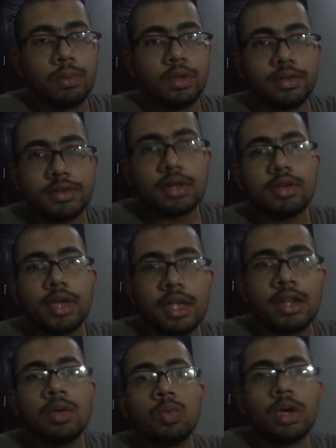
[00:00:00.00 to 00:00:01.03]
Is there
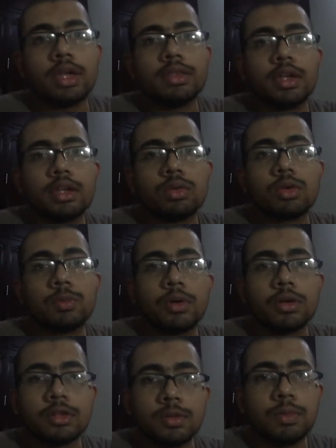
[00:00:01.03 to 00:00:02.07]
any way that you could
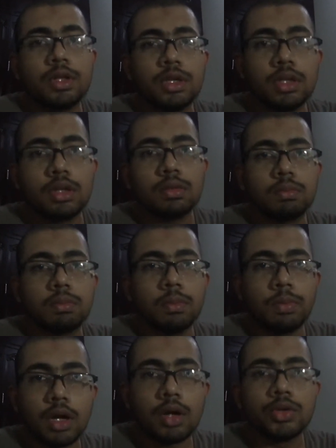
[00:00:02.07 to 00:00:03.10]
possibly
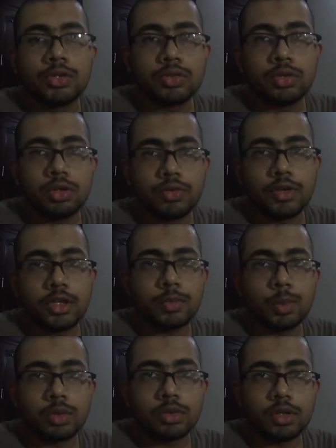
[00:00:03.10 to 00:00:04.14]
browse through your
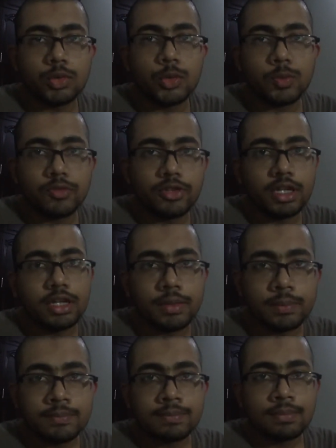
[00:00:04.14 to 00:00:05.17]
Facebook news feed
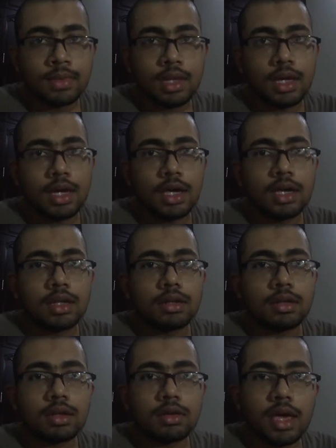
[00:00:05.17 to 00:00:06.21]
and
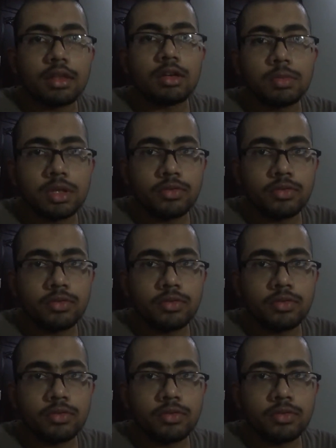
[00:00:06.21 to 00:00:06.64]
gather up the